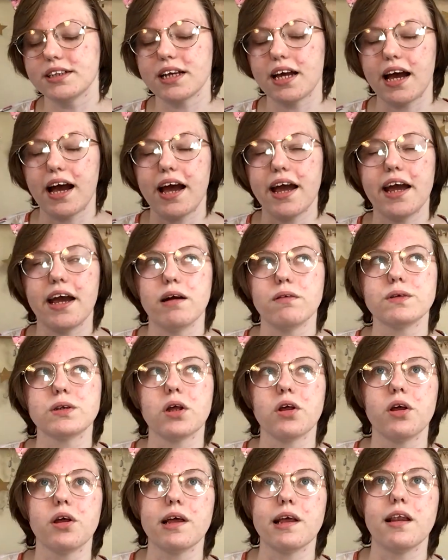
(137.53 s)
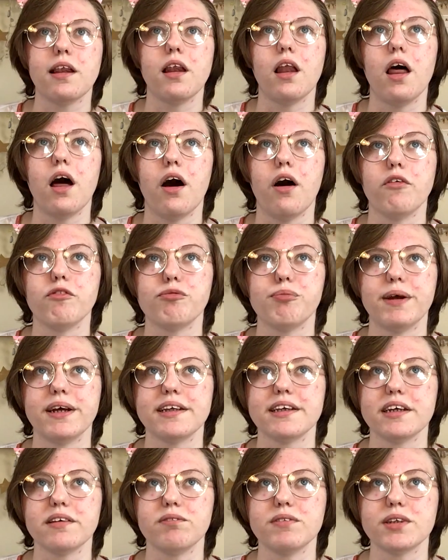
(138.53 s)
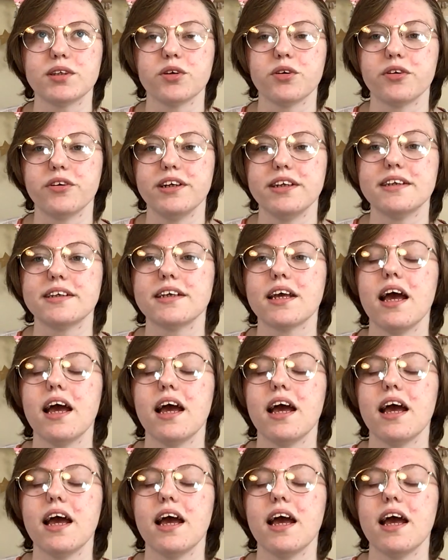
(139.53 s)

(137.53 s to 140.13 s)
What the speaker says: I absolutely love bedtime stories.